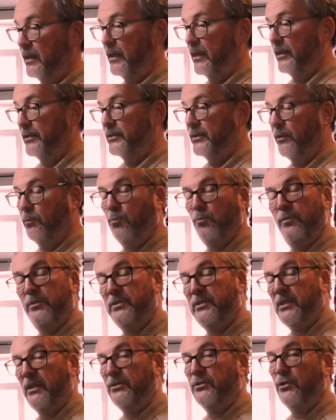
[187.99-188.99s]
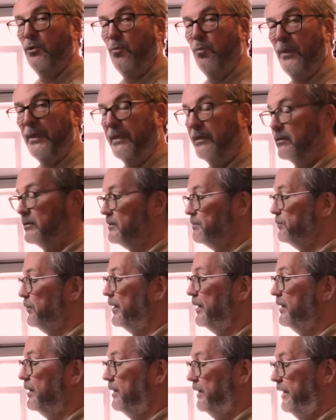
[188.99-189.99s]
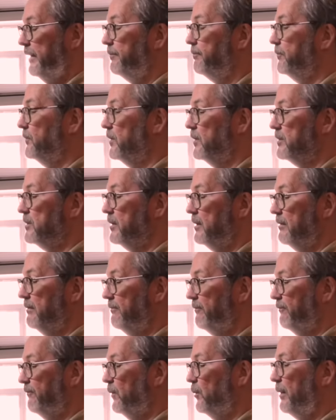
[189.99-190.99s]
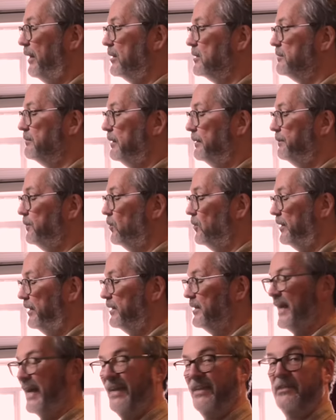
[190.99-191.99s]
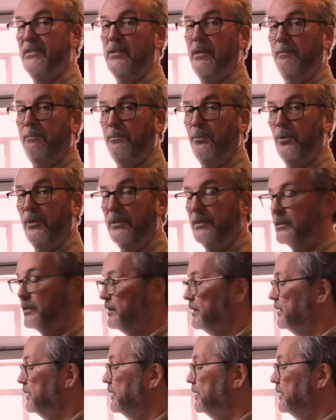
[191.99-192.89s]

and it was such a weak spring clip that it flew out of my pocket at some point.